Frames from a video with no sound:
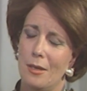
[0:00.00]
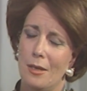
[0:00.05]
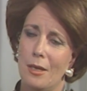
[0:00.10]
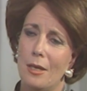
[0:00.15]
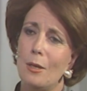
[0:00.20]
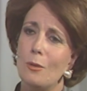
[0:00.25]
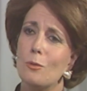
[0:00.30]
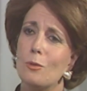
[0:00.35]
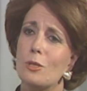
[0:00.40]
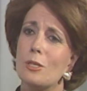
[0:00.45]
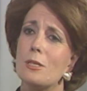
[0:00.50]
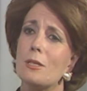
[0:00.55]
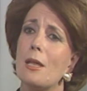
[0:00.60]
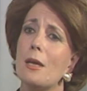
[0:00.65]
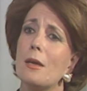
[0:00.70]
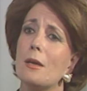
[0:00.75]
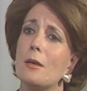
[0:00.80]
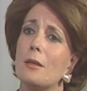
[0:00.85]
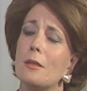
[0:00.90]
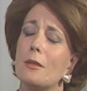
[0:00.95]
he was
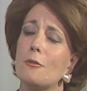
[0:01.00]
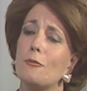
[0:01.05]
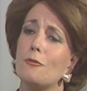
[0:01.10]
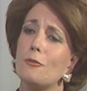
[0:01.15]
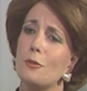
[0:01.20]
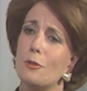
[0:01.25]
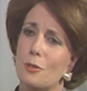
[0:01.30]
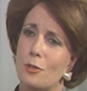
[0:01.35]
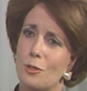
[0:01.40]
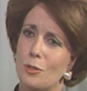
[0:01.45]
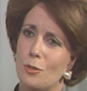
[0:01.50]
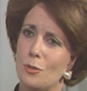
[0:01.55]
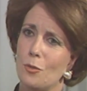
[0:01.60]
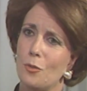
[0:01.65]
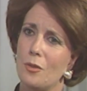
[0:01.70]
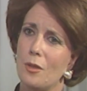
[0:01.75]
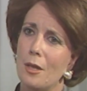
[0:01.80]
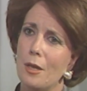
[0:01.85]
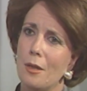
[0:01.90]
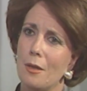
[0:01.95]
the first to
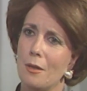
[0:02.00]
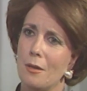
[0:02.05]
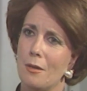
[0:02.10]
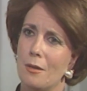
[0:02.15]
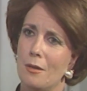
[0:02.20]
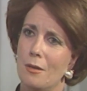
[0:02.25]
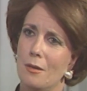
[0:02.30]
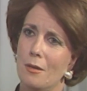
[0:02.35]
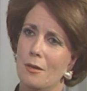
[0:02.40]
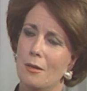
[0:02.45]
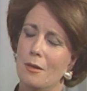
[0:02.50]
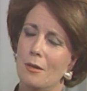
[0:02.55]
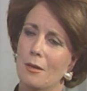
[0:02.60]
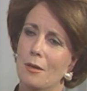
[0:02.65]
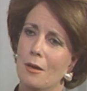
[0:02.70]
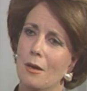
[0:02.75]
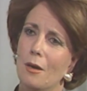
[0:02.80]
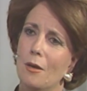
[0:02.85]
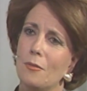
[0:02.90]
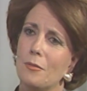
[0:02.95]
think
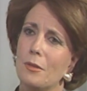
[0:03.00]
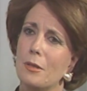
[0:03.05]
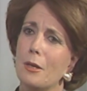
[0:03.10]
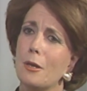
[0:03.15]
of the